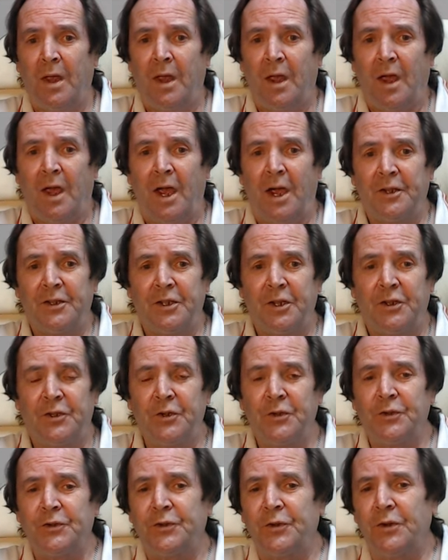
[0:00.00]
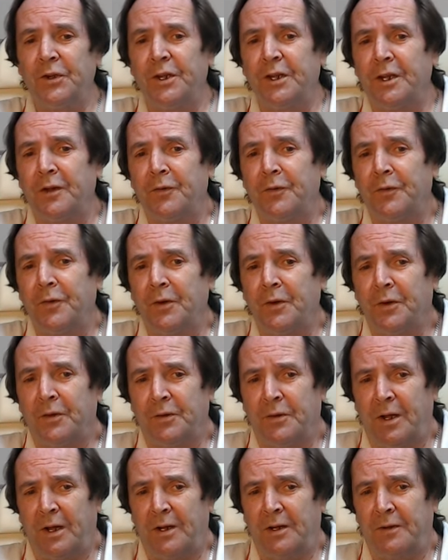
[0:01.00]
And to do so, you can
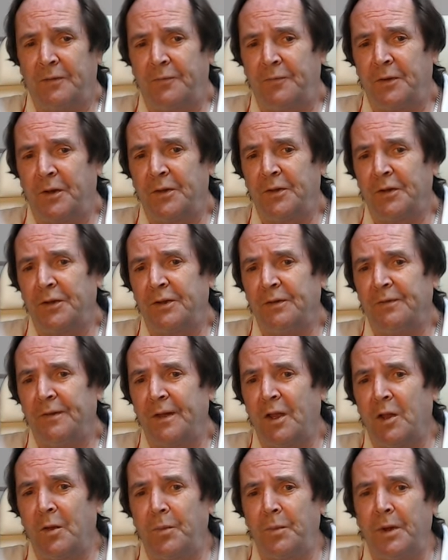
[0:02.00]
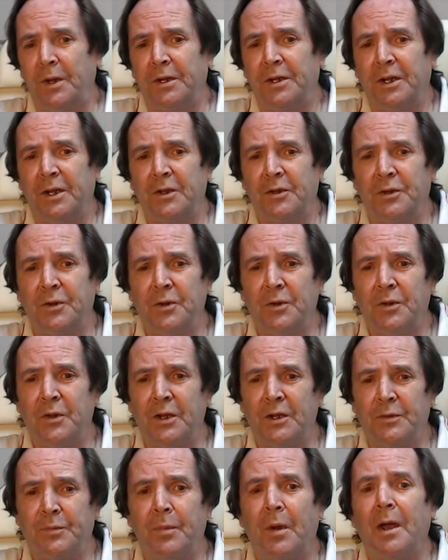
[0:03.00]
further develop it. You can do
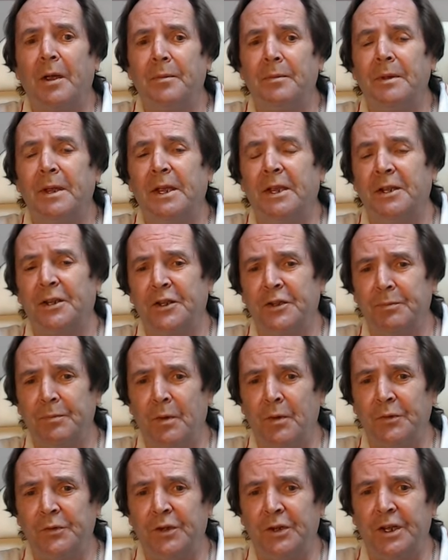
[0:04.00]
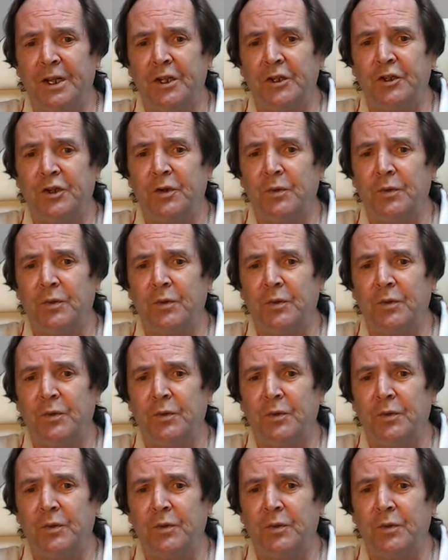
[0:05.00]
this by making a small donation,